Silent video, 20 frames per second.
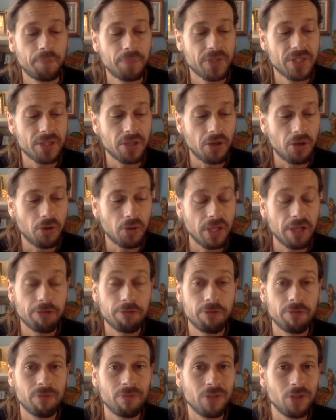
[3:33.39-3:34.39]
So,
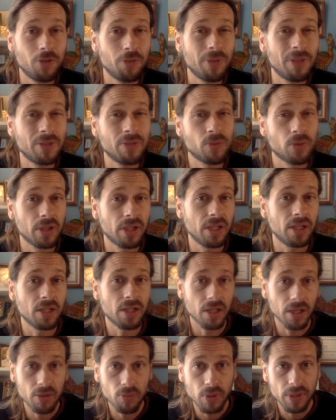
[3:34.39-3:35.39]
if you've been working
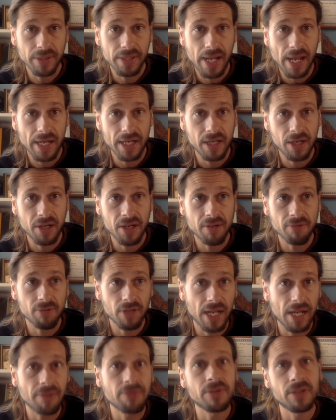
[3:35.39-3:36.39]
good with that area of
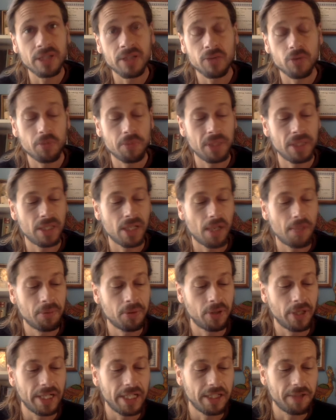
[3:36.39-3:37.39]
life, then it will be an
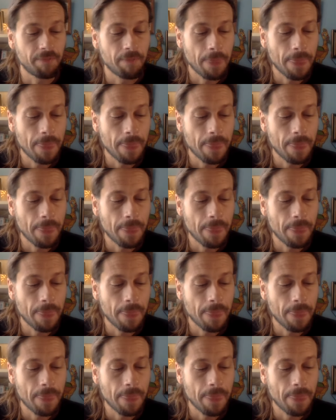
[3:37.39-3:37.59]
upgrade.